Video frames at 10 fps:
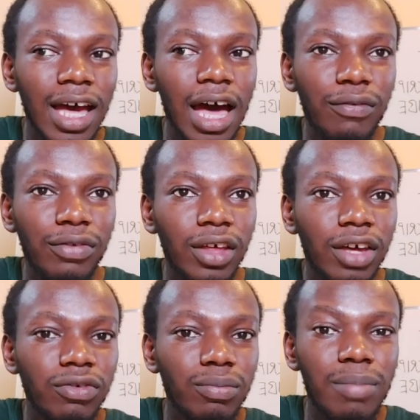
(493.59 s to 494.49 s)
after
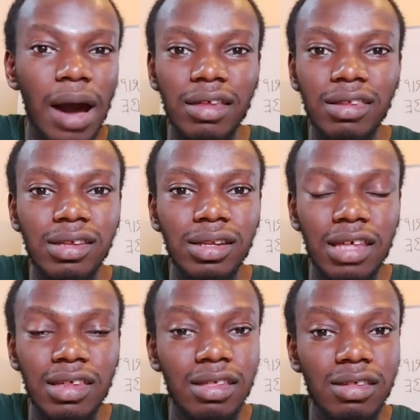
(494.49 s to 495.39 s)
you pass
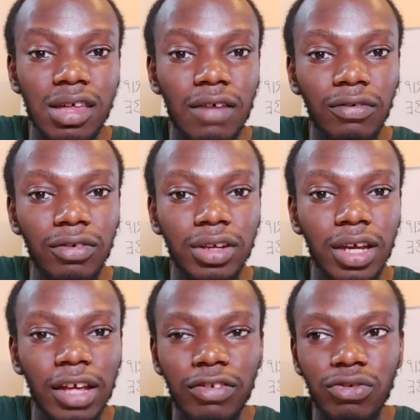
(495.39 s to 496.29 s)
lesson 7,
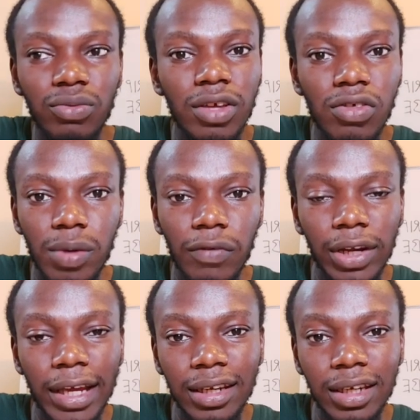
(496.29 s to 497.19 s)
and you need to pay for
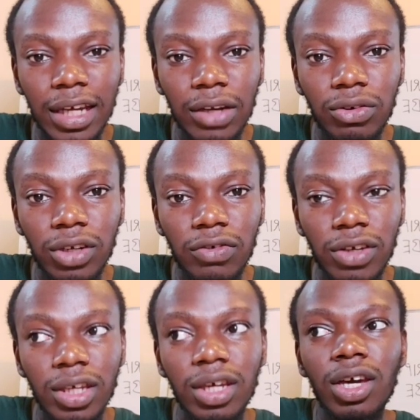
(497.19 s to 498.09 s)
like the nano
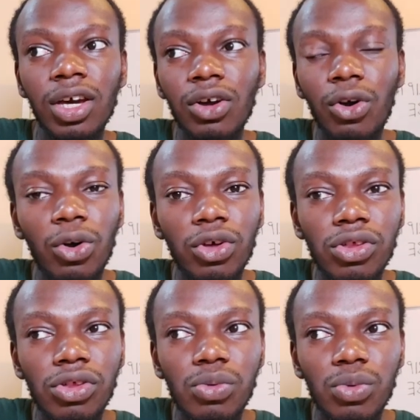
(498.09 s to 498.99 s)
degree
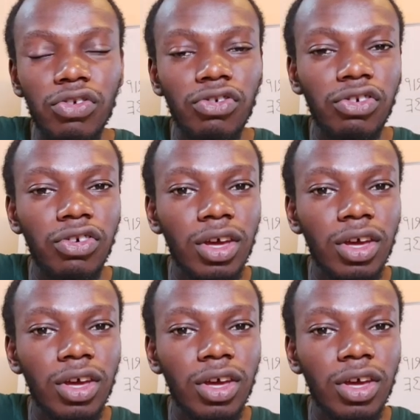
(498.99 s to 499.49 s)
course, which